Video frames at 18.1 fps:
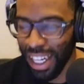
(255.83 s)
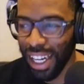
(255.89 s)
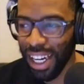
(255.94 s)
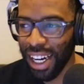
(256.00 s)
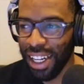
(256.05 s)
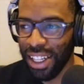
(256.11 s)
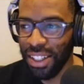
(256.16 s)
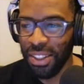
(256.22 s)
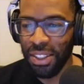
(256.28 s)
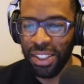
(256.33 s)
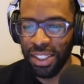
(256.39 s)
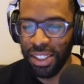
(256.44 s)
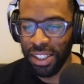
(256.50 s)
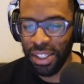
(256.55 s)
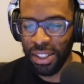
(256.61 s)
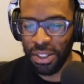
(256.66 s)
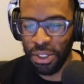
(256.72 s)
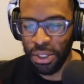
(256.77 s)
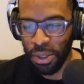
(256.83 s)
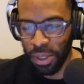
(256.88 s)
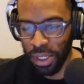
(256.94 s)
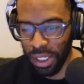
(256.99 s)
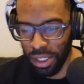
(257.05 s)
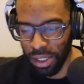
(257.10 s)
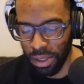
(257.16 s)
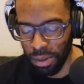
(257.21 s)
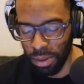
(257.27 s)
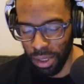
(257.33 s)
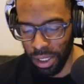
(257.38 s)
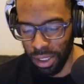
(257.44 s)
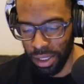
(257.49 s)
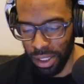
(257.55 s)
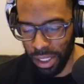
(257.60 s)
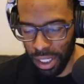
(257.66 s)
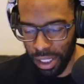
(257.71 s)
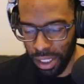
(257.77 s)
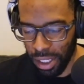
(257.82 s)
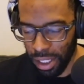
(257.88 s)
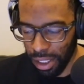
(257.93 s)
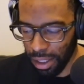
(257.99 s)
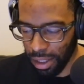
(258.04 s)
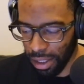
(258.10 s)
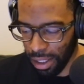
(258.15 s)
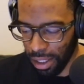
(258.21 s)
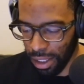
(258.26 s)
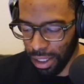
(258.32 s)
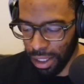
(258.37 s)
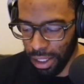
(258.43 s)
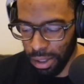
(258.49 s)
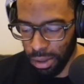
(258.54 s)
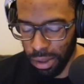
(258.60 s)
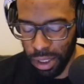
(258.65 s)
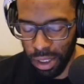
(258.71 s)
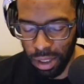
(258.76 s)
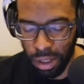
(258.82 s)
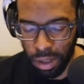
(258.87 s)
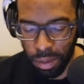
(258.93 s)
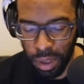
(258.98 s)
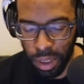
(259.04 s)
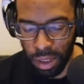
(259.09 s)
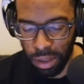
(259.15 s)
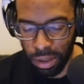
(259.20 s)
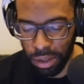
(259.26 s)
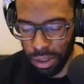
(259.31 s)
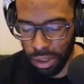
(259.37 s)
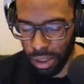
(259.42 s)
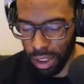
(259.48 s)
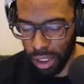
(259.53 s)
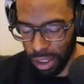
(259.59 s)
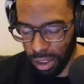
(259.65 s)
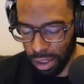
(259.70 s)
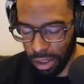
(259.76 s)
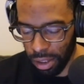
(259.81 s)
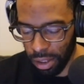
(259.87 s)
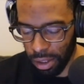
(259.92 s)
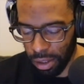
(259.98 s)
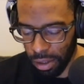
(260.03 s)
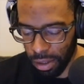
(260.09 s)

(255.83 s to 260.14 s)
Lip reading: I literally started choking on the water, and then there went all my lunch on the